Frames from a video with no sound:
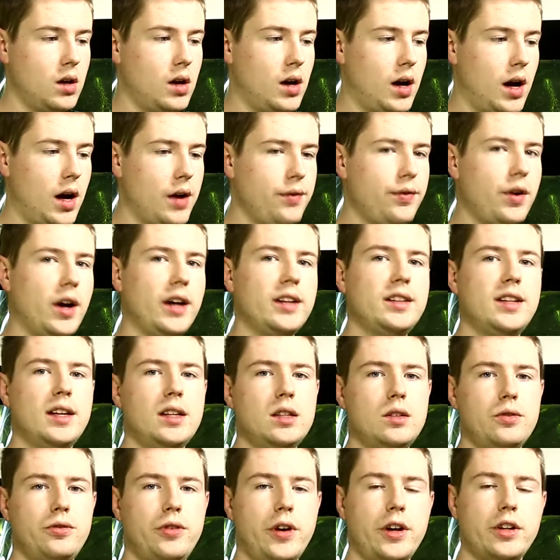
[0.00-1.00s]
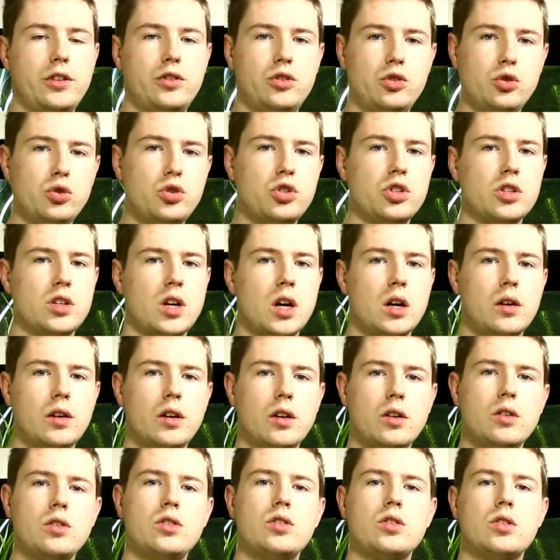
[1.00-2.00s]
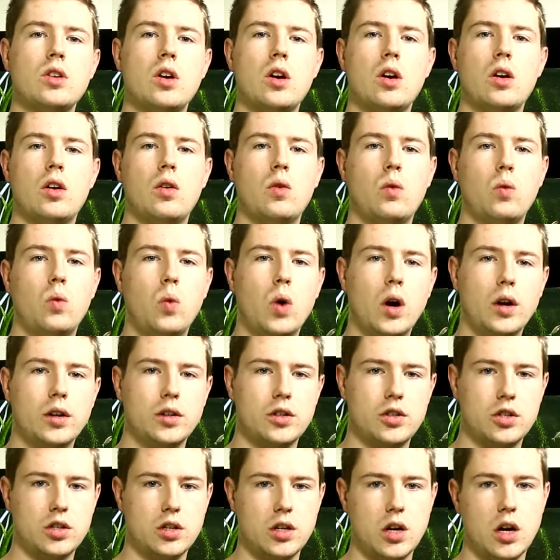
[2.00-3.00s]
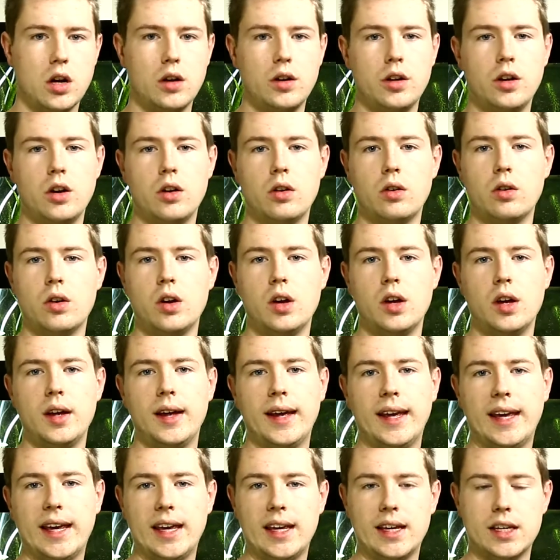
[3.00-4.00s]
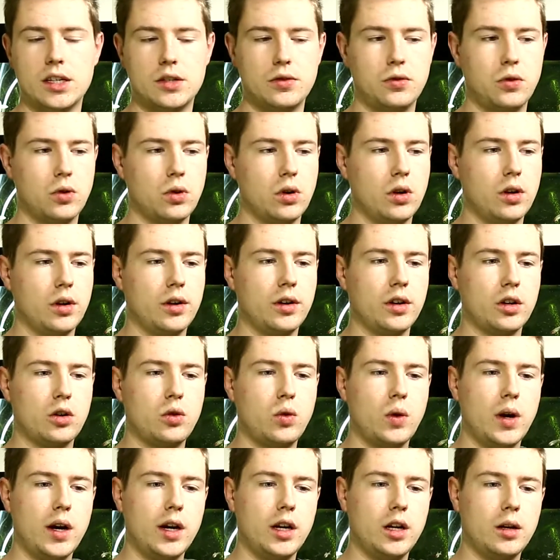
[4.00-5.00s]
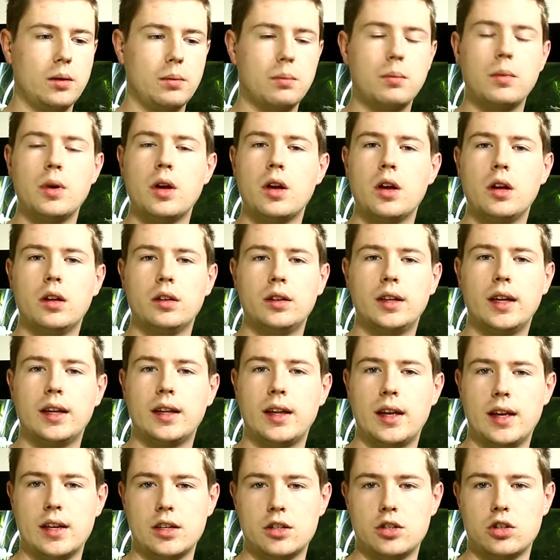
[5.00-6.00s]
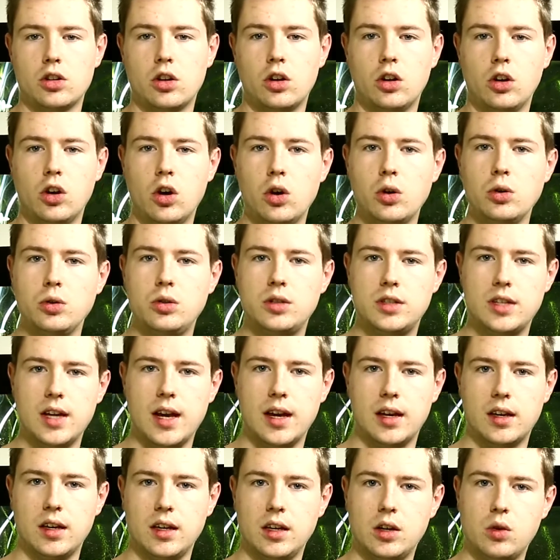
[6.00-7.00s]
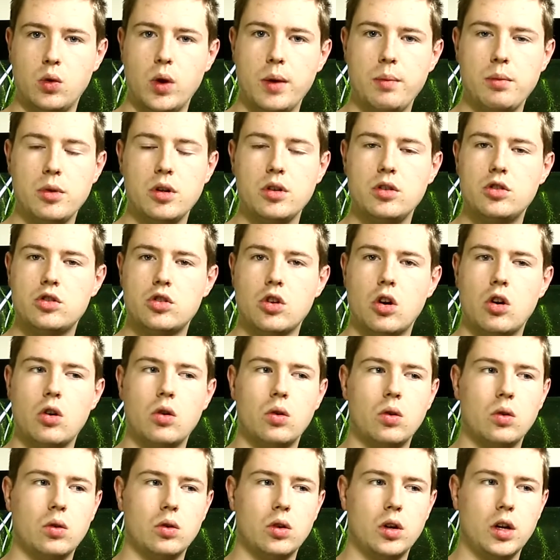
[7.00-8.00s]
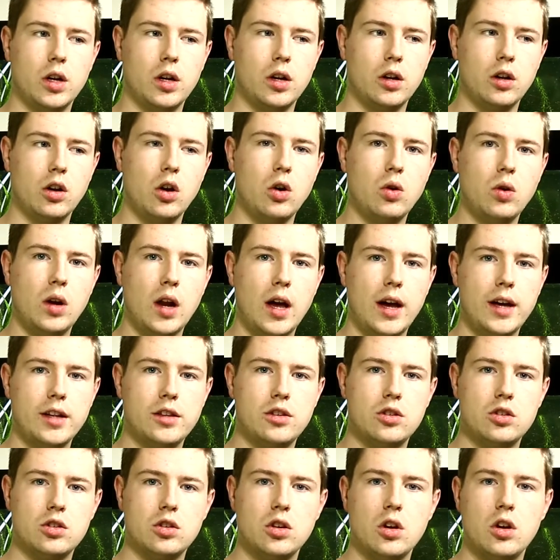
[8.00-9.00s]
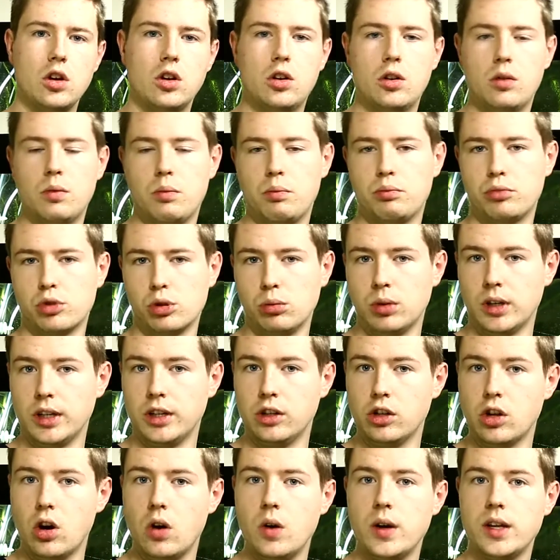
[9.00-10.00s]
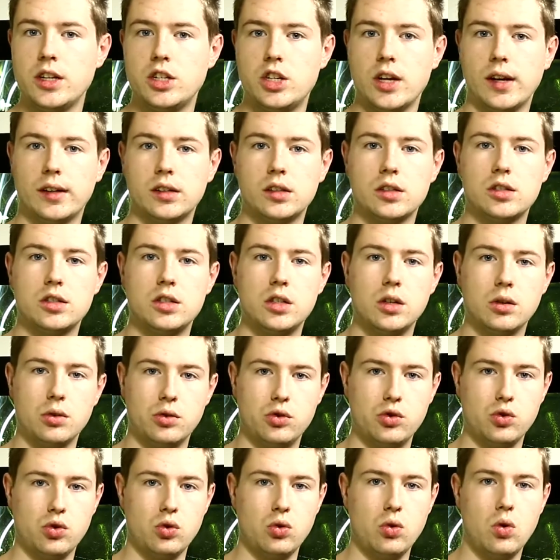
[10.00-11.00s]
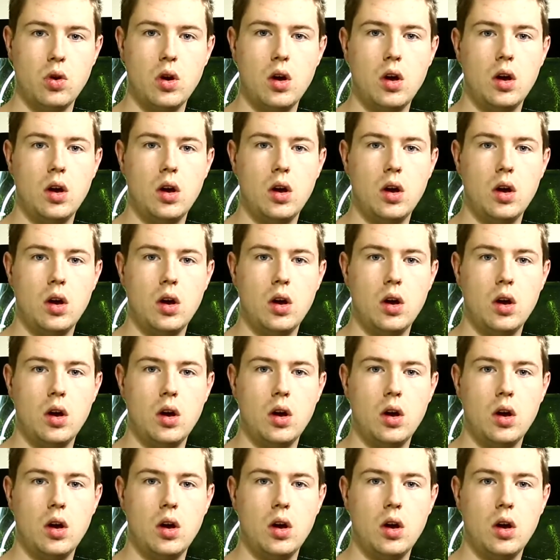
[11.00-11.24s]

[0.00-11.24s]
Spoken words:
I've identified two scenarios. One scenario is for an aquarium that has low-tech equipment, so low lights, probably no injected CO2,